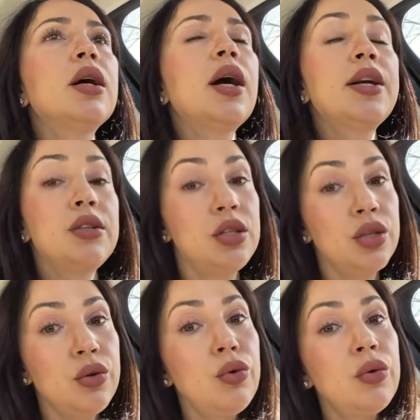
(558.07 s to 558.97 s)
I
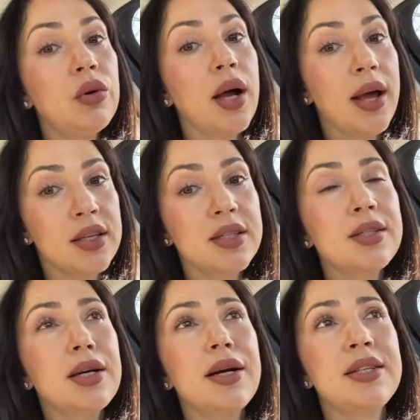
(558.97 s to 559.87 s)
do
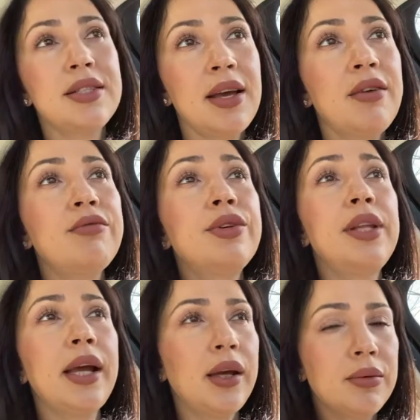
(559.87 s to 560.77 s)
exercise every
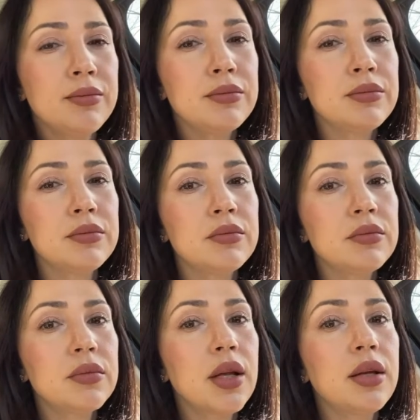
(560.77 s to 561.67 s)
day.
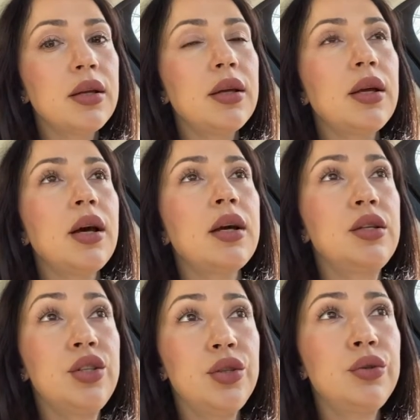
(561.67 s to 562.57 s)
I
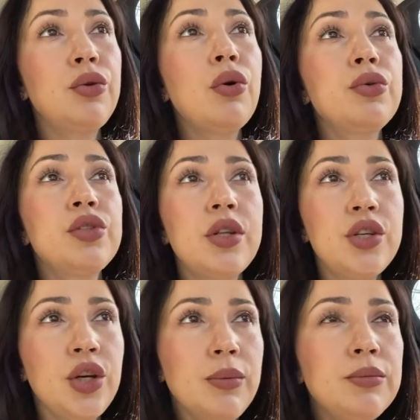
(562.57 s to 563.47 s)
do go to the
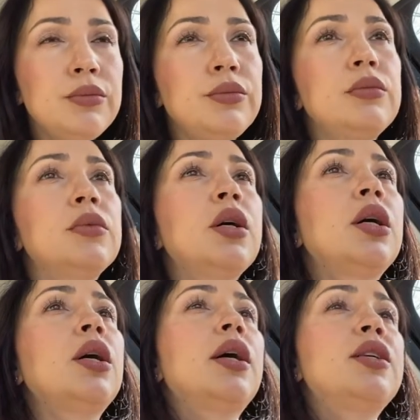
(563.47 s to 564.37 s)
gym.
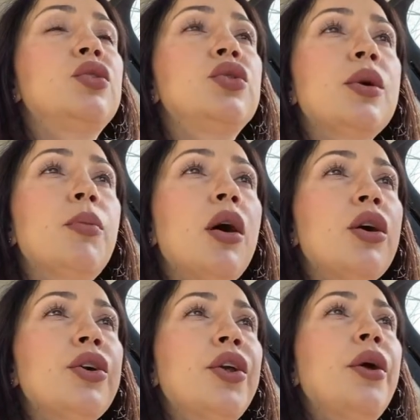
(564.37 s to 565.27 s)
I do some
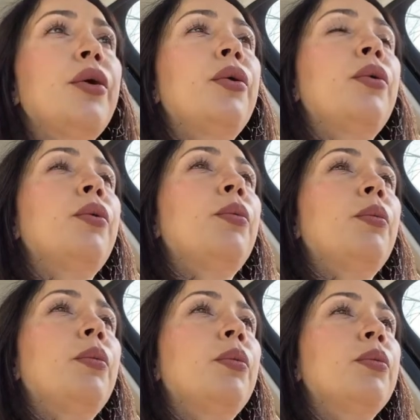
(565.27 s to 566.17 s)
cardio,
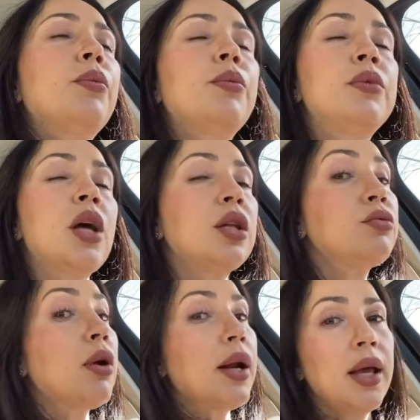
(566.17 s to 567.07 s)
not
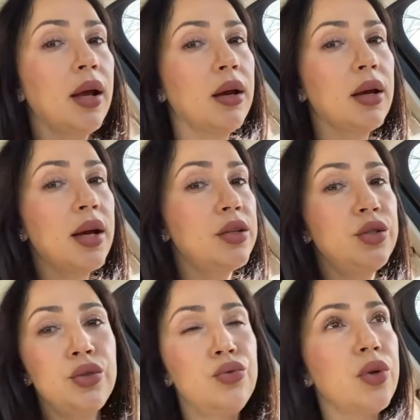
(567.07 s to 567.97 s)
running. I
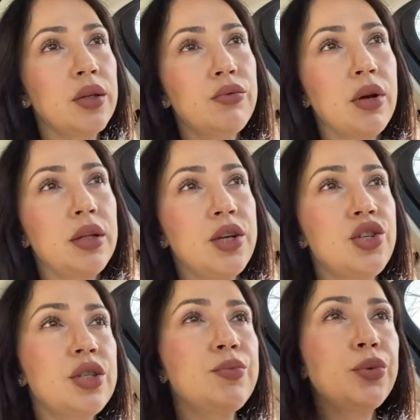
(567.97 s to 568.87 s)
do not run. I
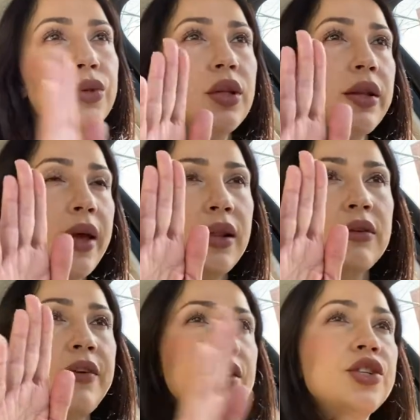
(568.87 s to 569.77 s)
just put
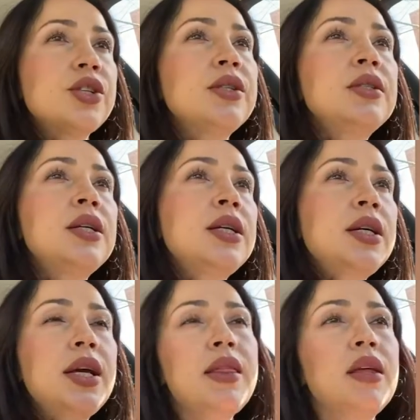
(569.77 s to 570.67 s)
elevation
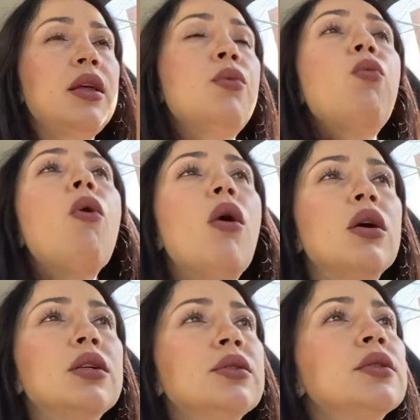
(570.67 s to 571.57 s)
and then I
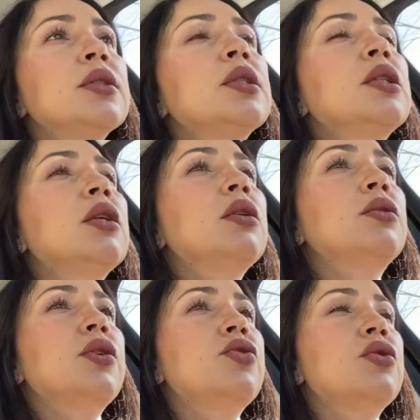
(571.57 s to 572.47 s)
walk
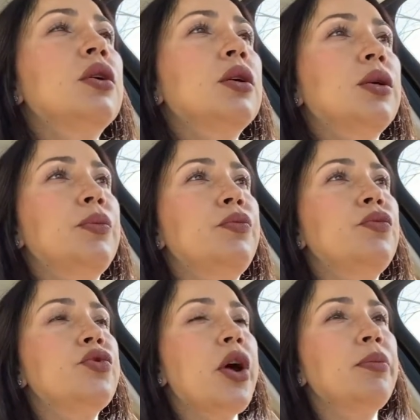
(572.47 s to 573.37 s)
on a
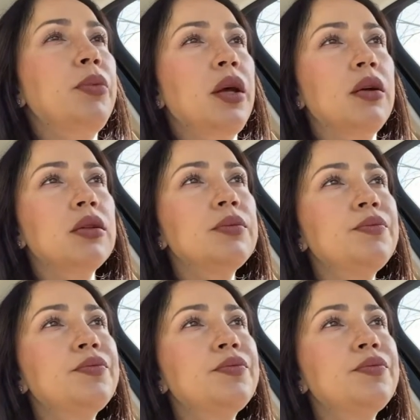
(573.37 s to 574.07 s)
treadmill.